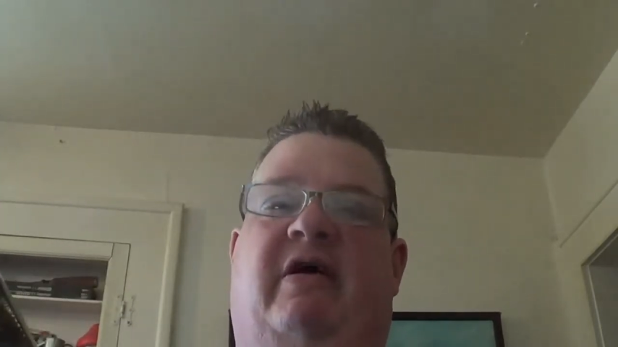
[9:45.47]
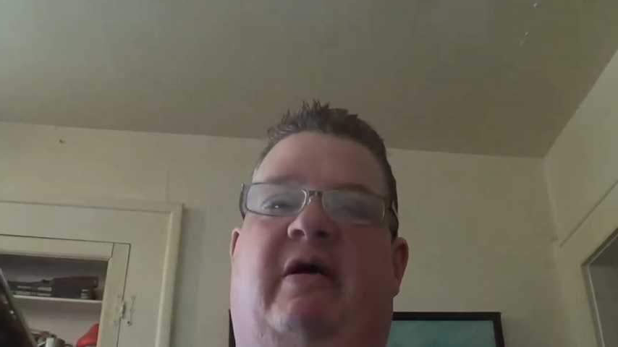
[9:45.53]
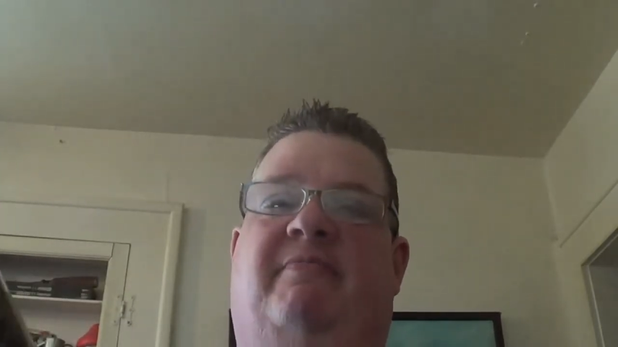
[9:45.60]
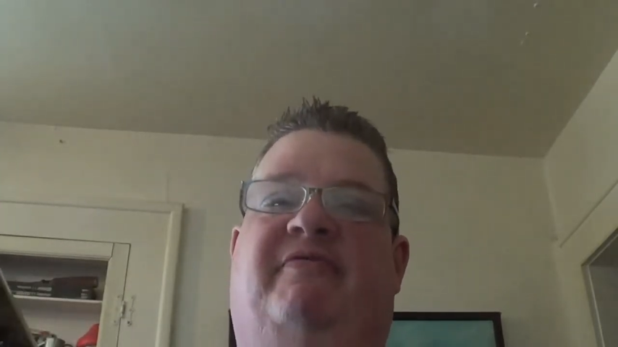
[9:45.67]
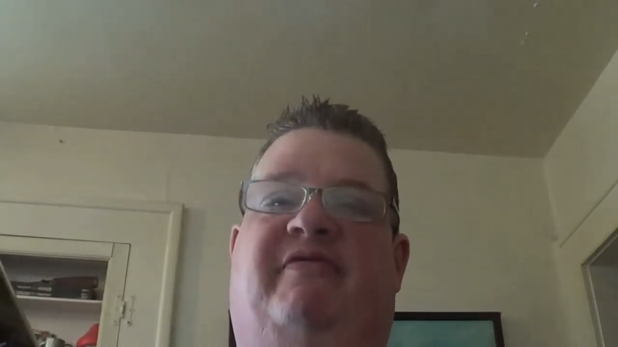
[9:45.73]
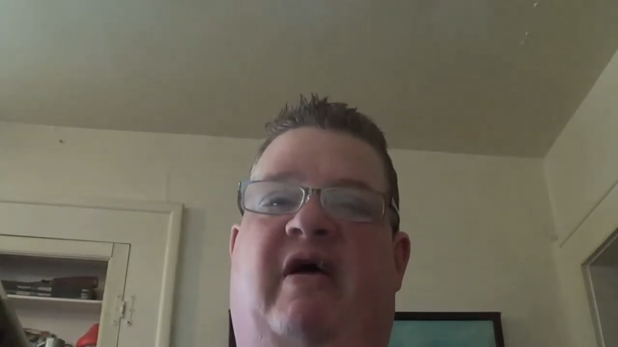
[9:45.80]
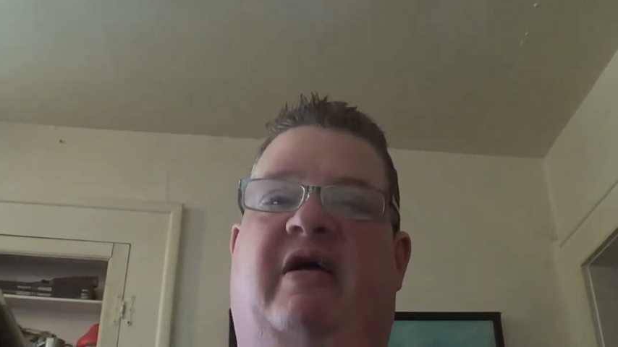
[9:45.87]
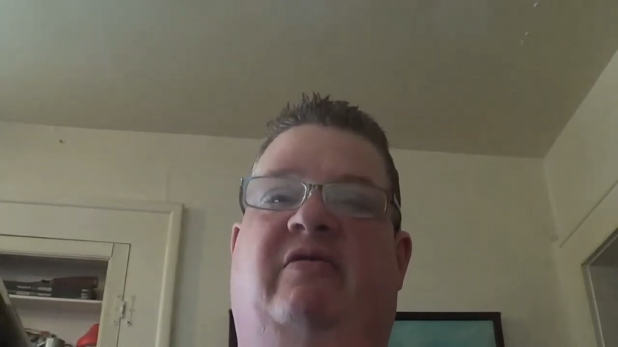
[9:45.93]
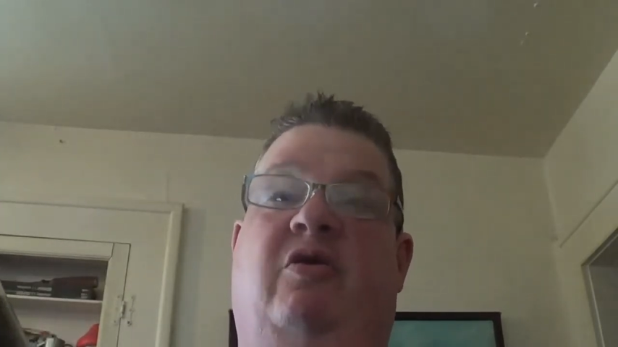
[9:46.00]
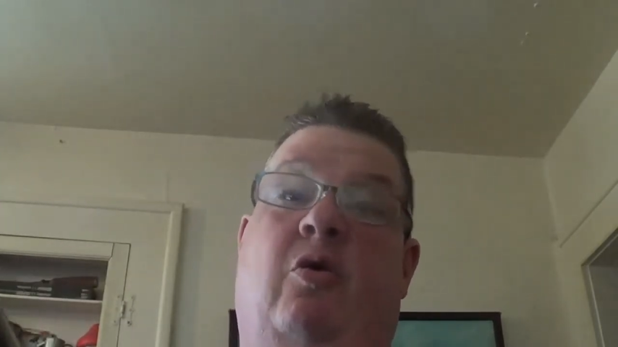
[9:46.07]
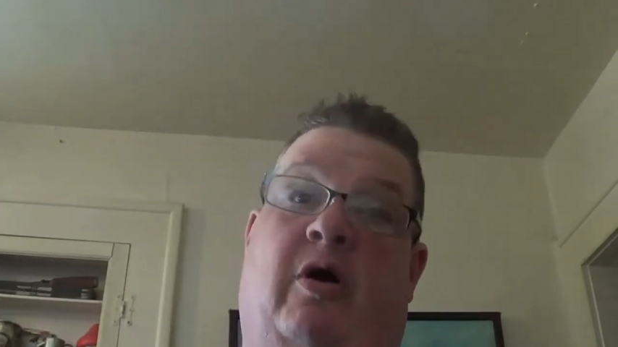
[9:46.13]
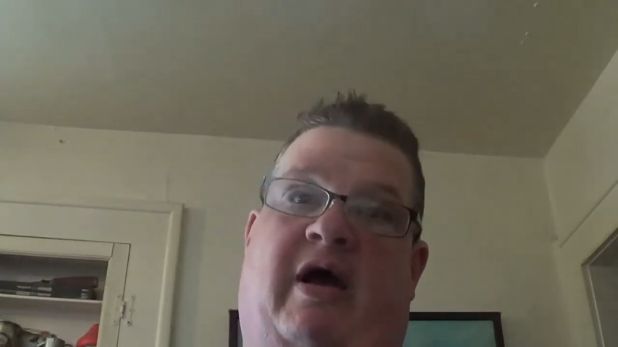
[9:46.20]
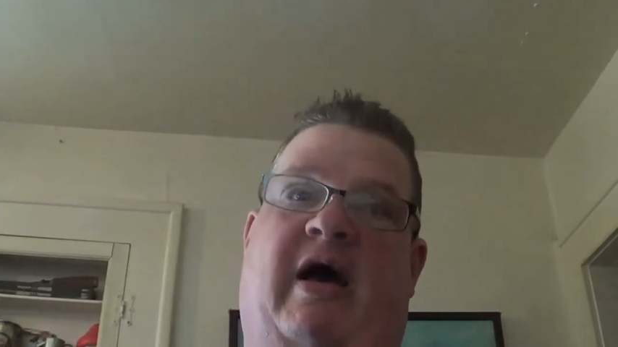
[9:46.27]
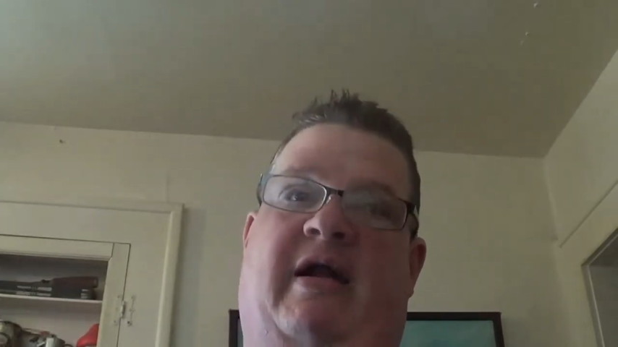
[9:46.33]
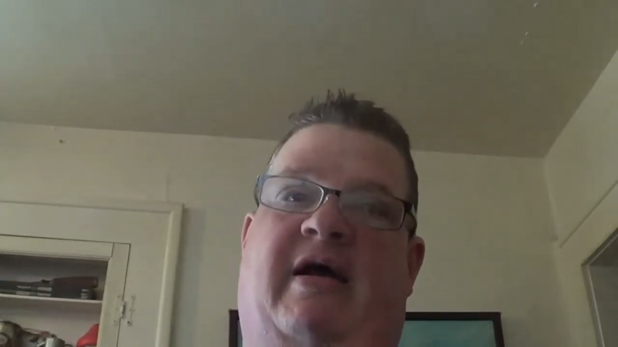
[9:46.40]
in upstate New
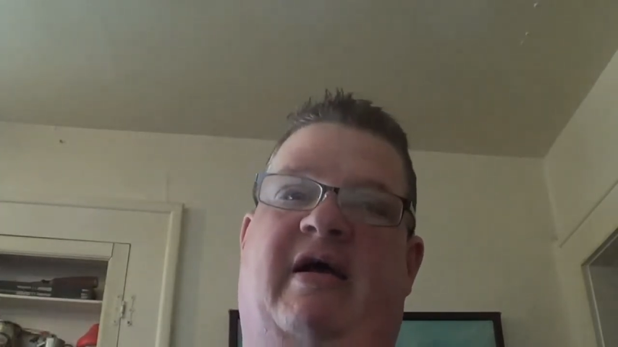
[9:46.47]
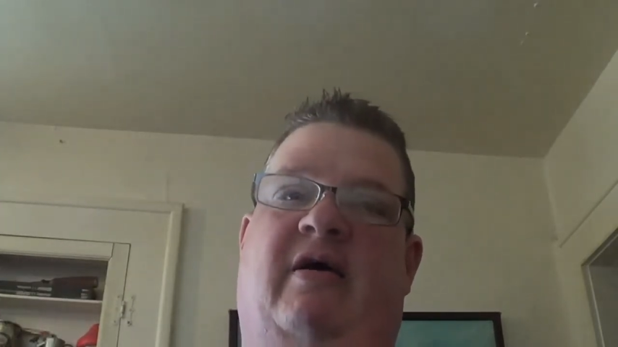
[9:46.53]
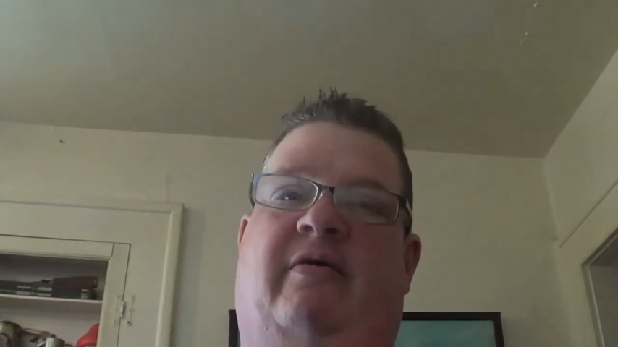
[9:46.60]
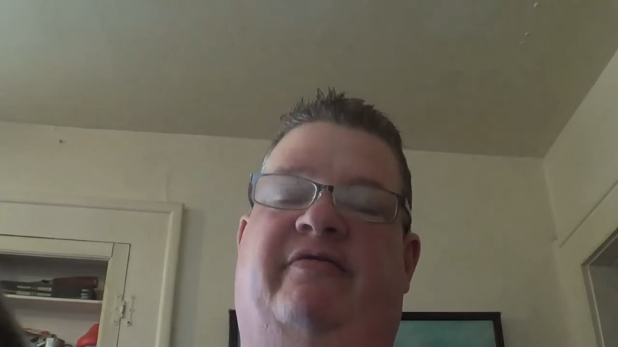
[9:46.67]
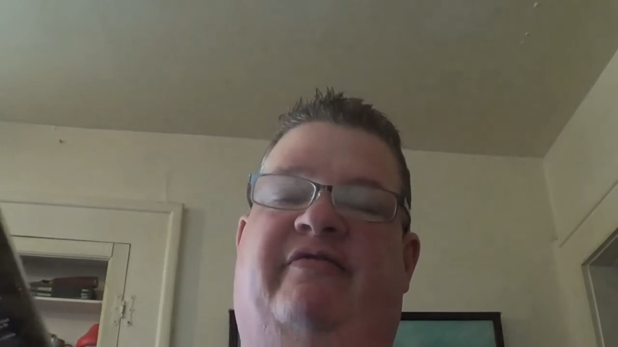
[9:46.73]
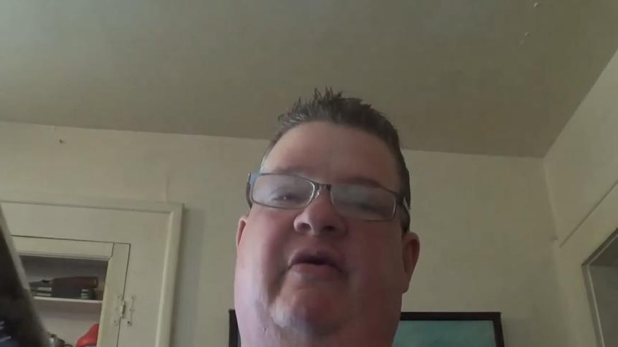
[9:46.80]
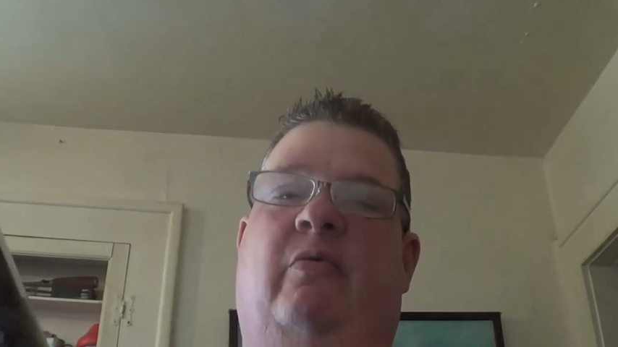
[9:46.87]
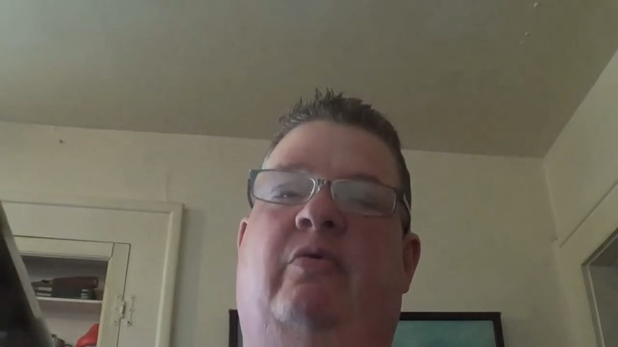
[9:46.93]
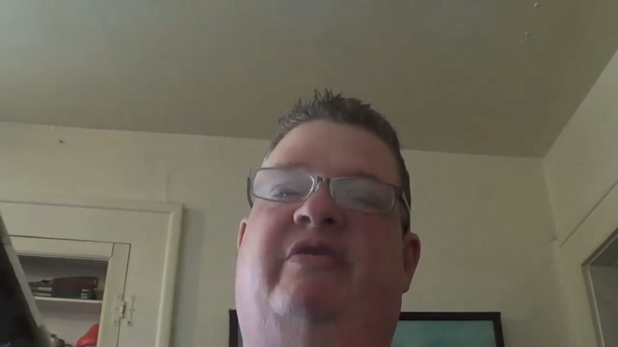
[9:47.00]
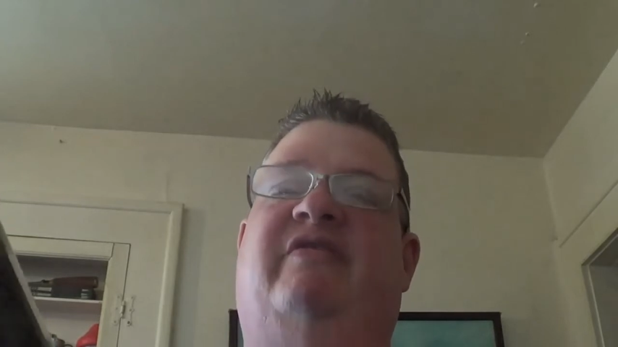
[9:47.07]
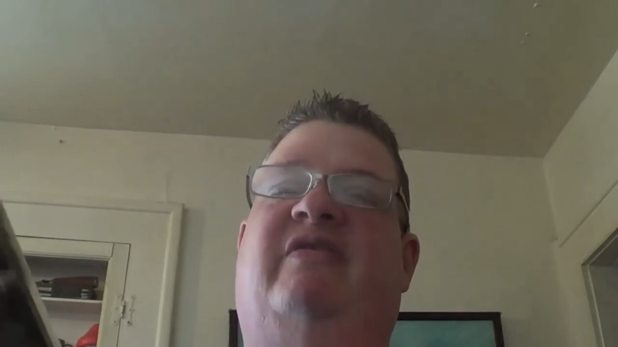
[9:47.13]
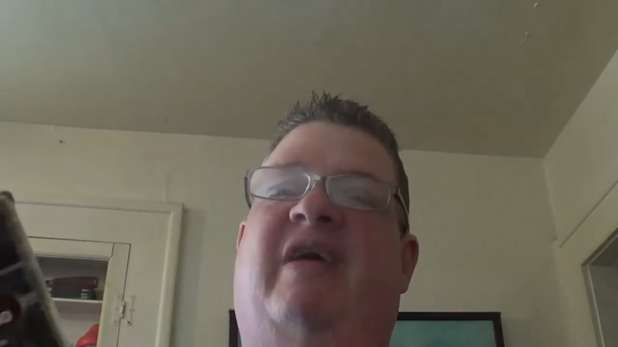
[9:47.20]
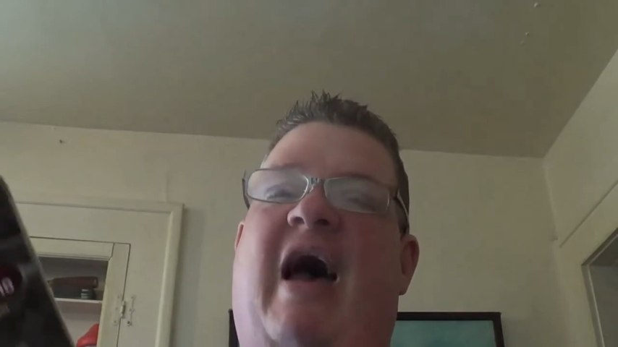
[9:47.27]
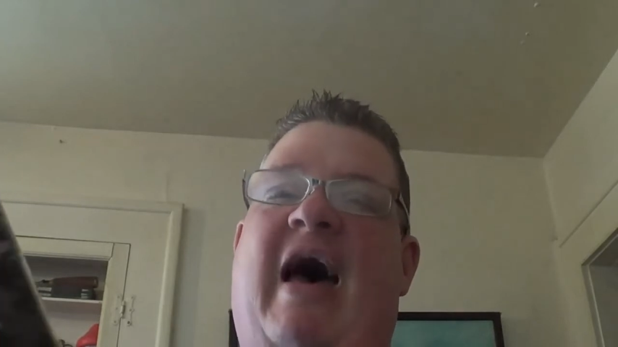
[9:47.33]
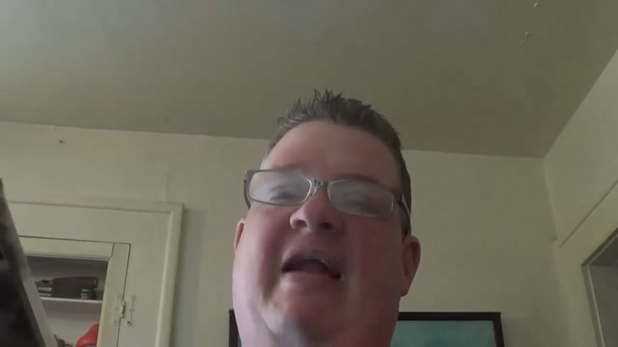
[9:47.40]
York on a hill, so it's
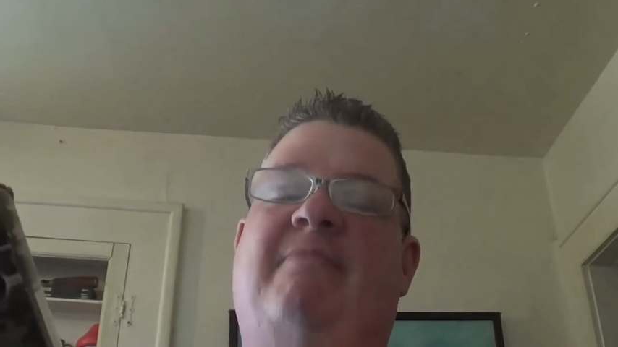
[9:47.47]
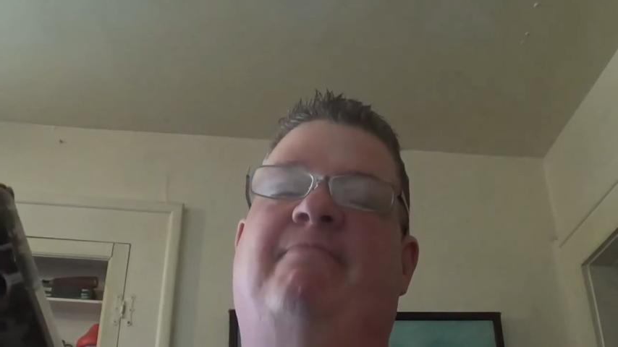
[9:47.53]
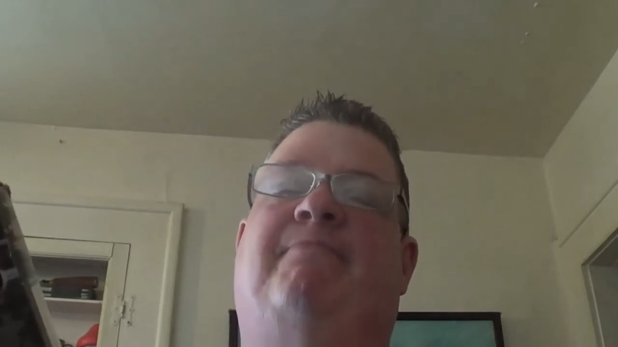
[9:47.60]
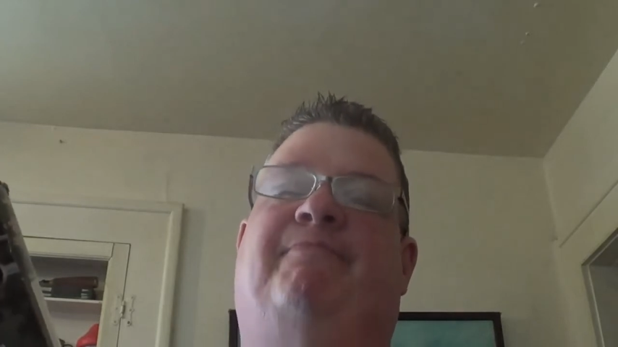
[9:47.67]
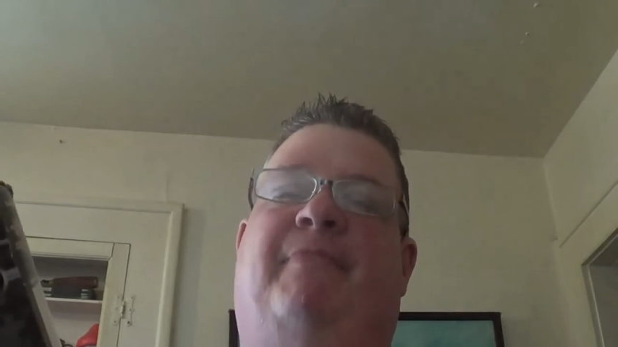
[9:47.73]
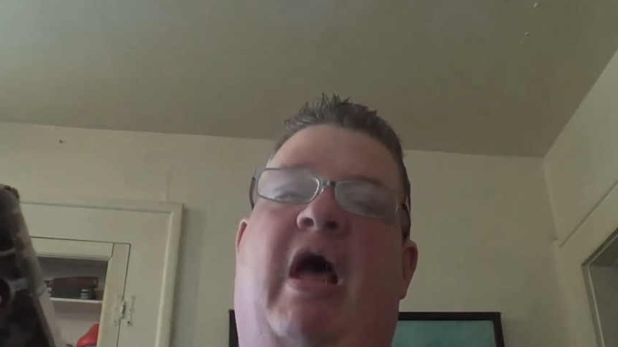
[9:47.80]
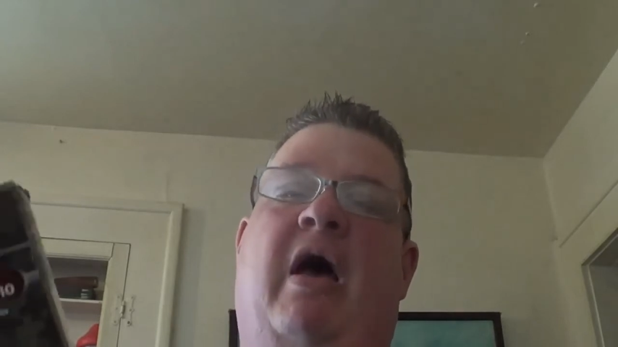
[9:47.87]
kind of,